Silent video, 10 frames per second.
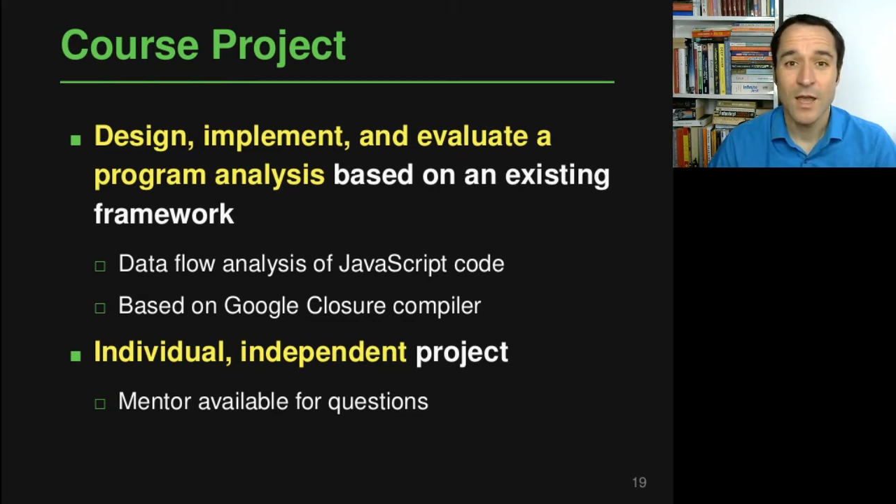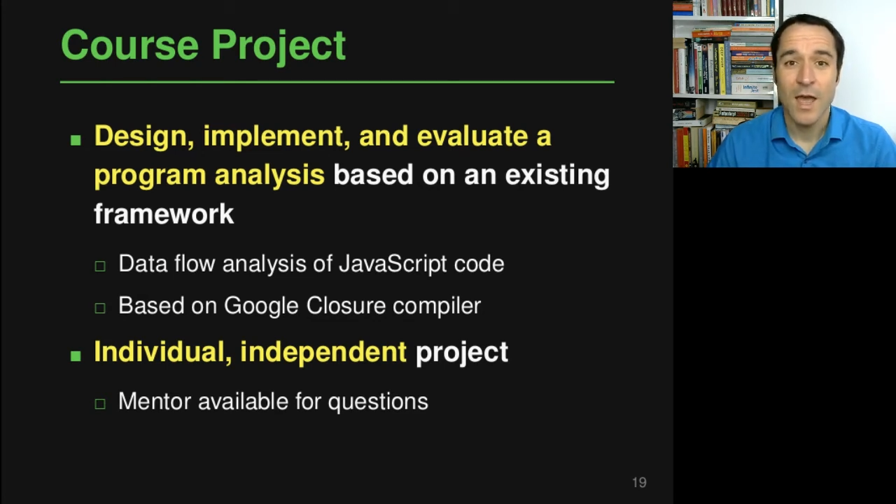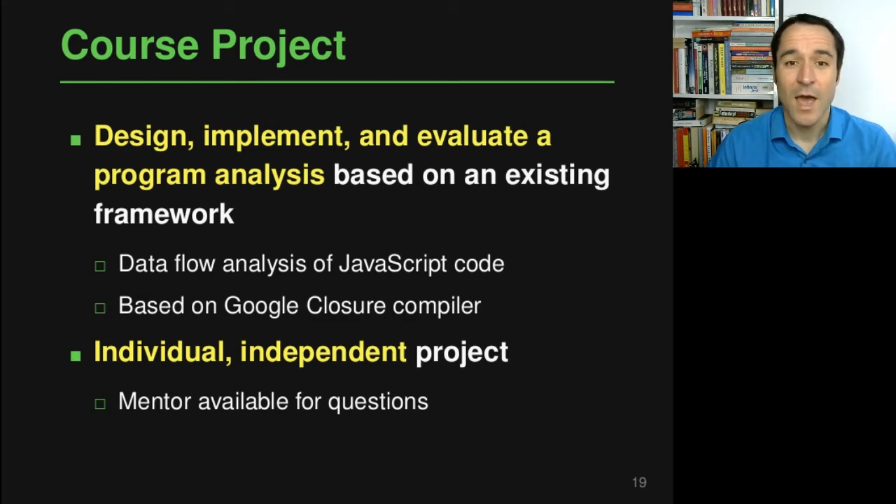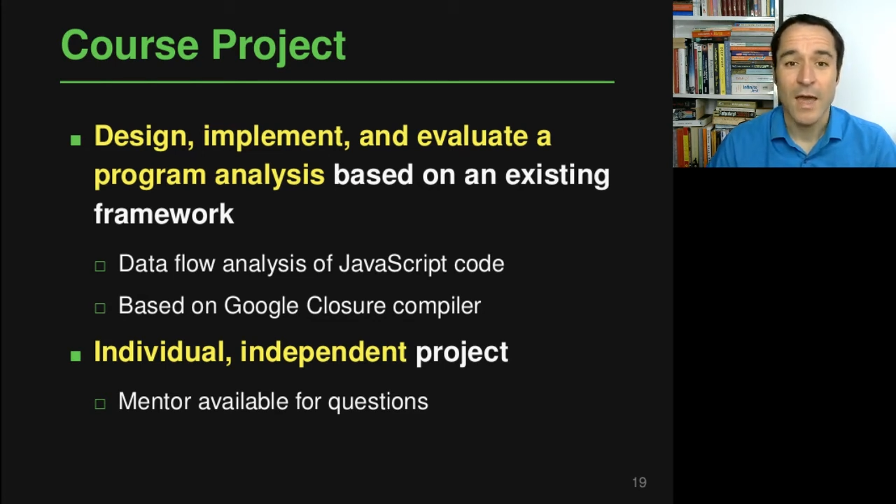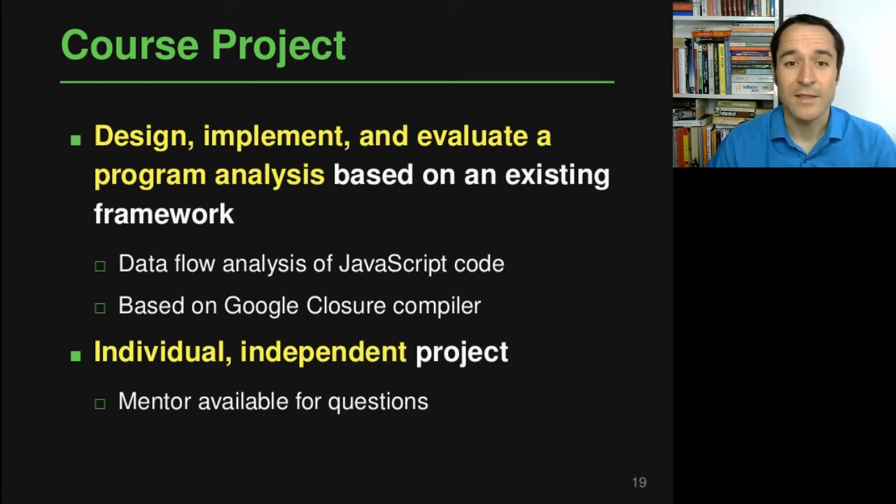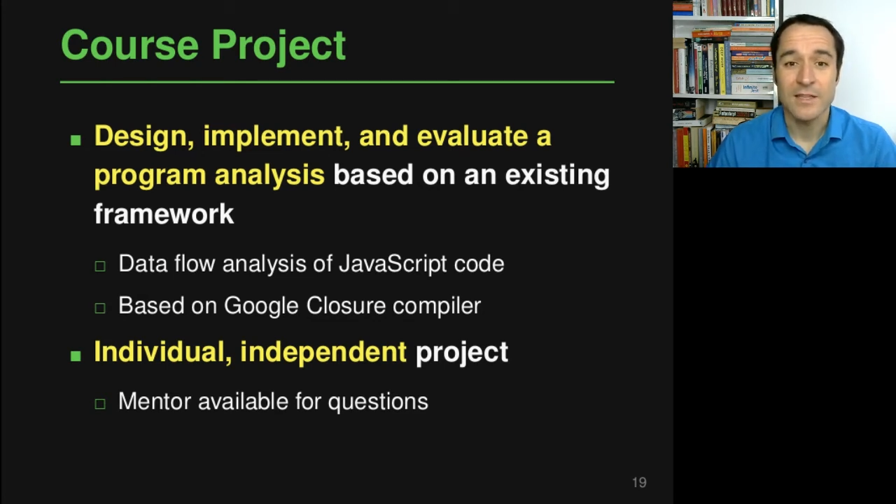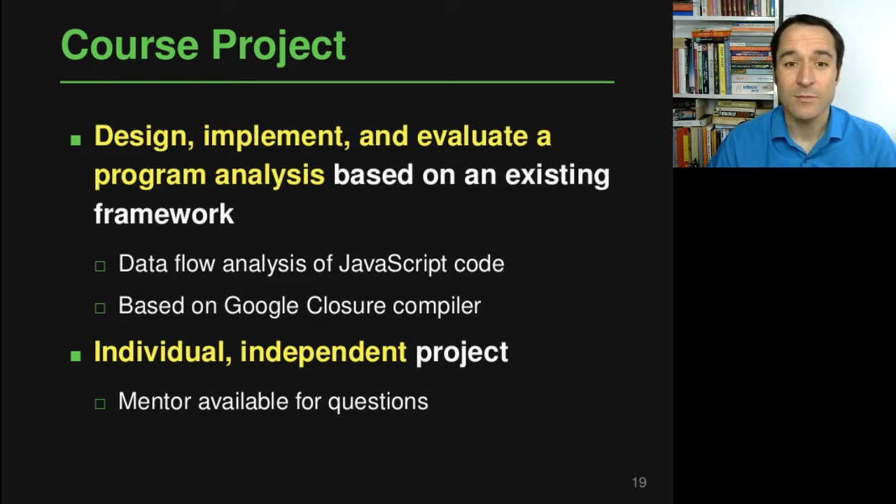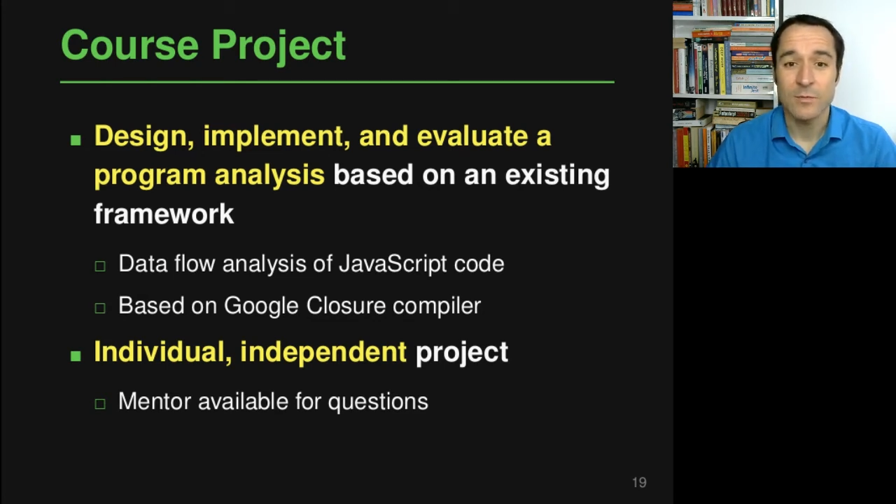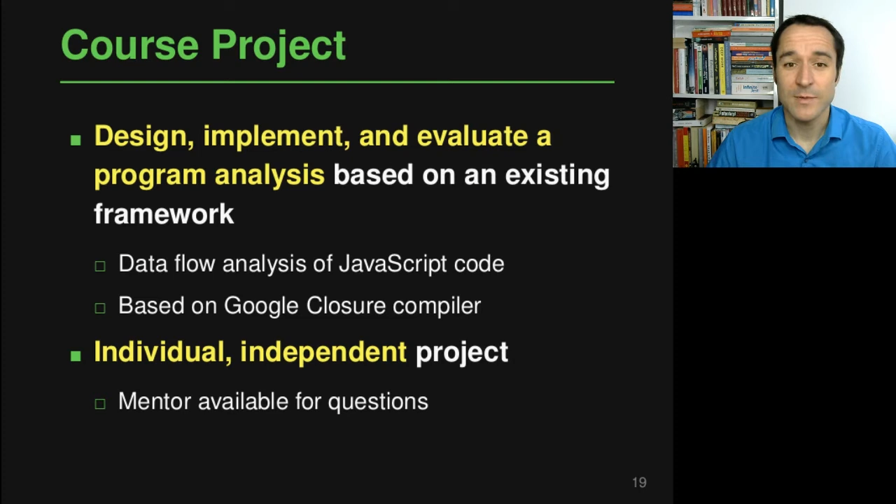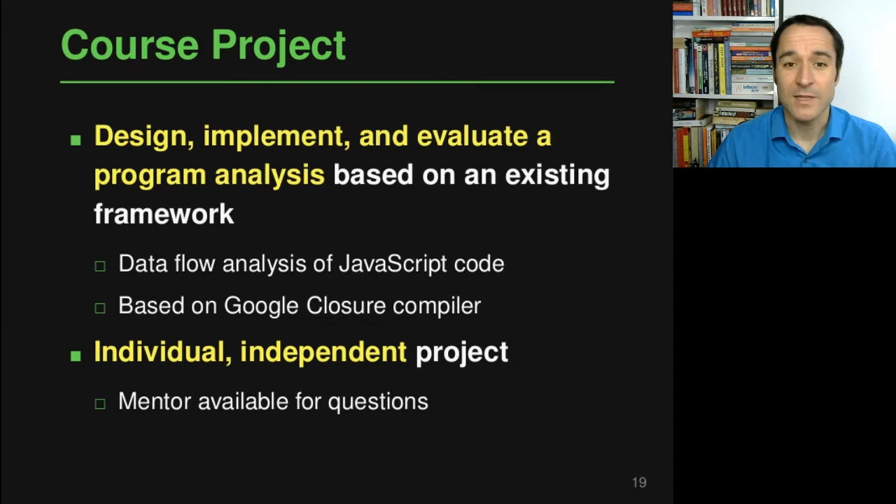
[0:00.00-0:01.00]
and this will
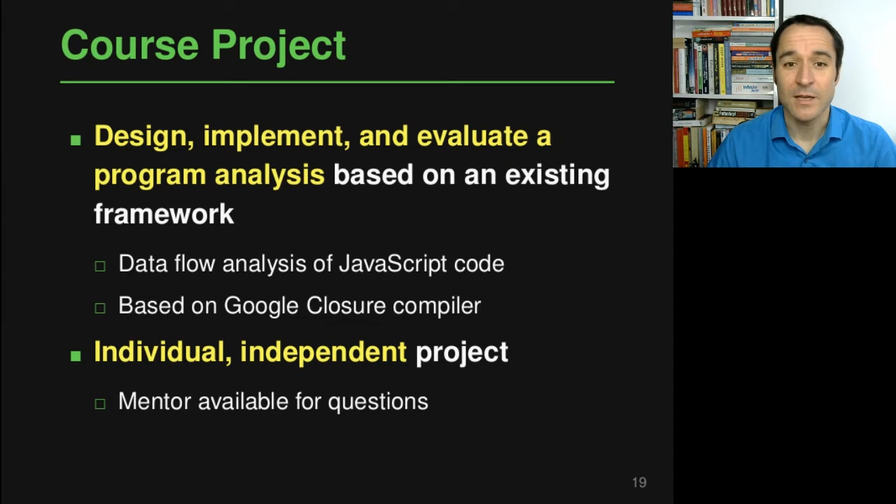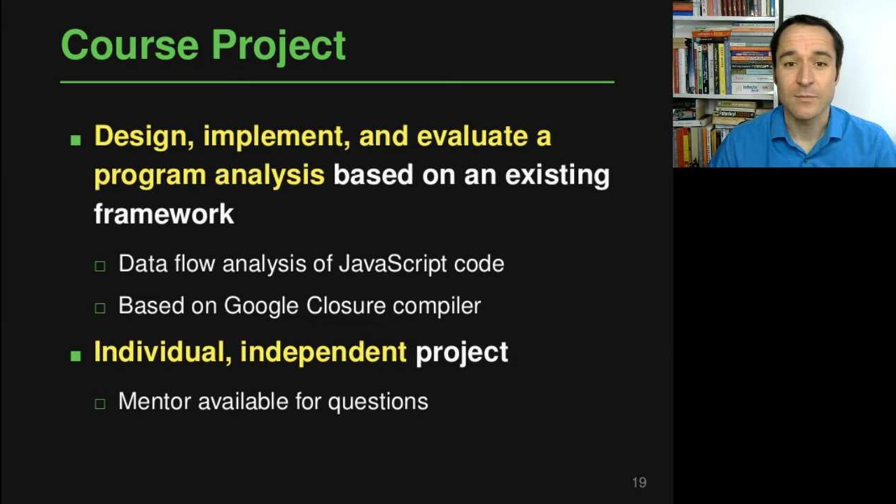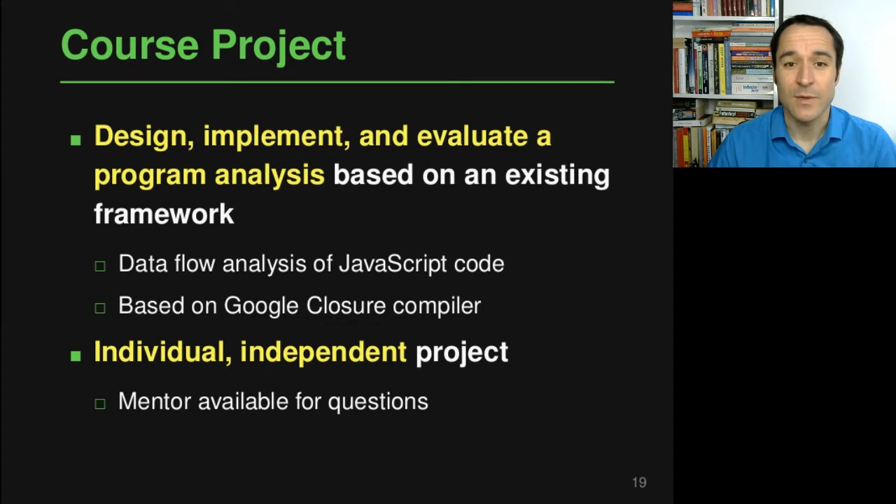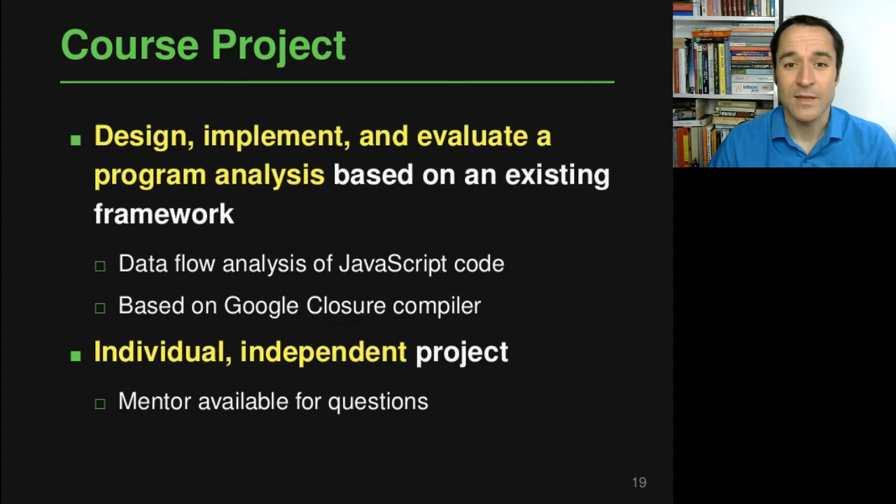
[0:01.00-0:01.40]
be done based